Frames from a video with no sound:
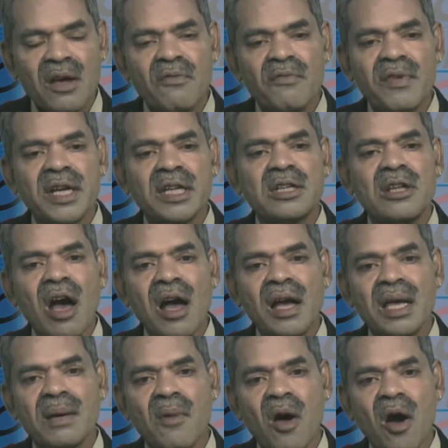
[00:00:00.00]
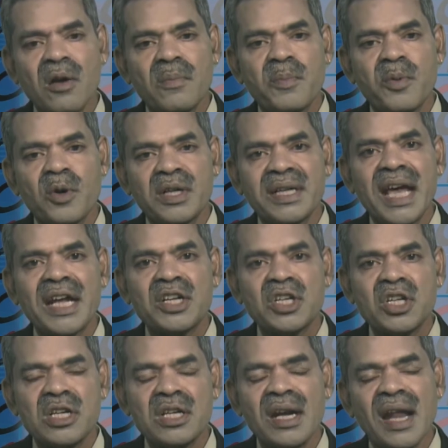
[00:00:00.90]
we talk about
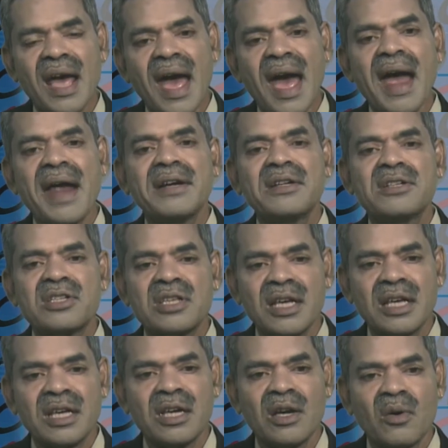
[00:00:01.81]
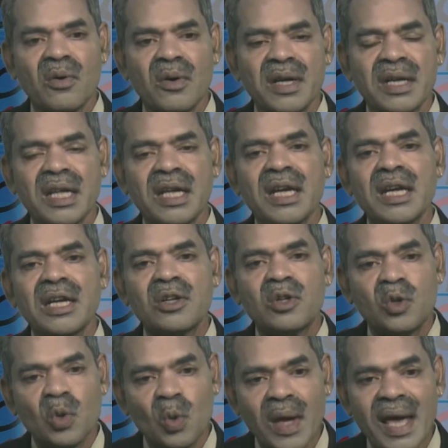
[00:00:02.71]
protection and security
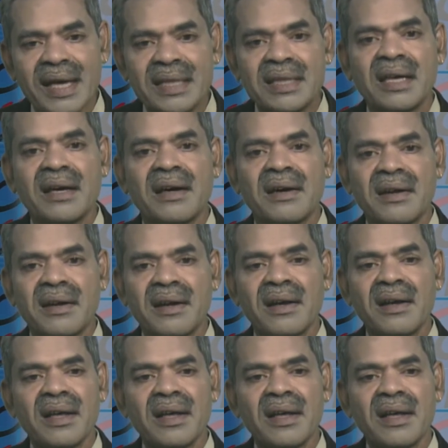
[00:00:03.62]
together.